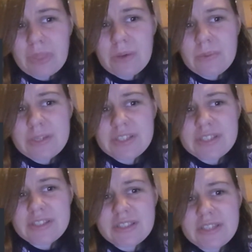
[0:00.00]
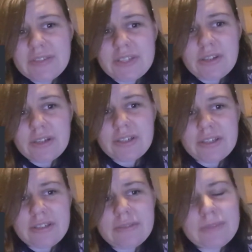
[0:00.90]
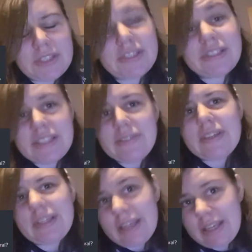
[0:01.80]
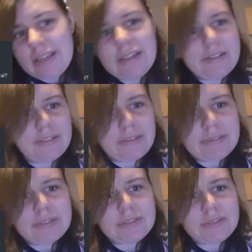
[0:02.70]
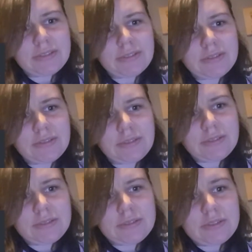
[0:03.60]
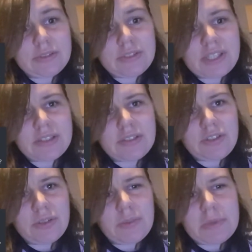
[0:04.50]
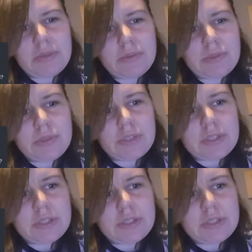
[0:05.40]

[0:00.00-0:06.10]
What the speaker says: Which Stephen King novel unsettled you the most?